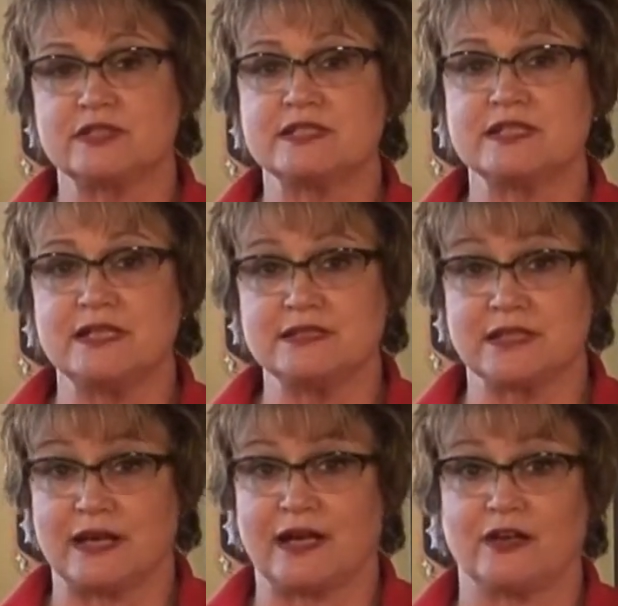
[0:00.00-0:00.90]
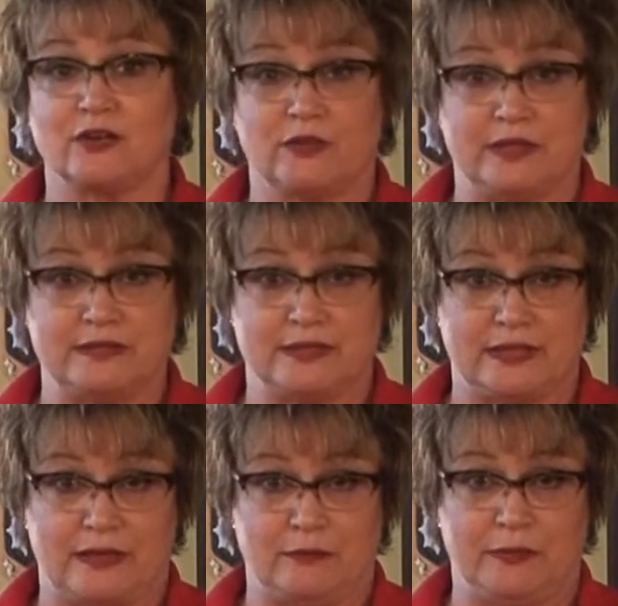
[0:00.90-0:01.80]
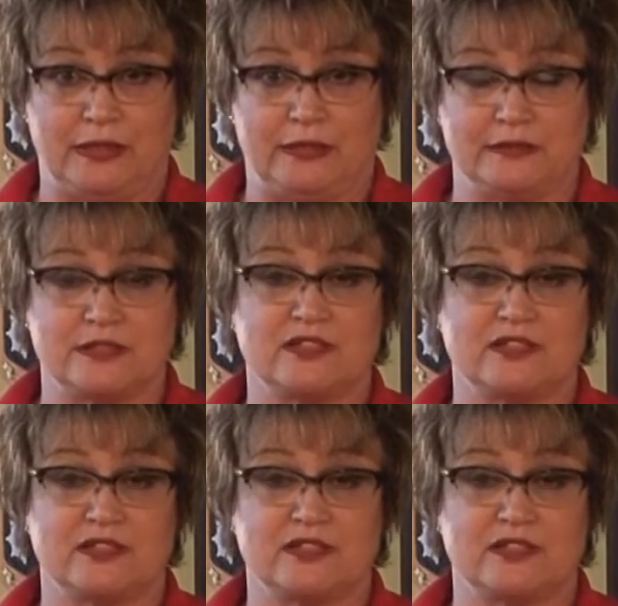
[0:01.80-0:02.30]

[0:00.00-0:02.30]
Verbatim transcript: to season our greens and our beans,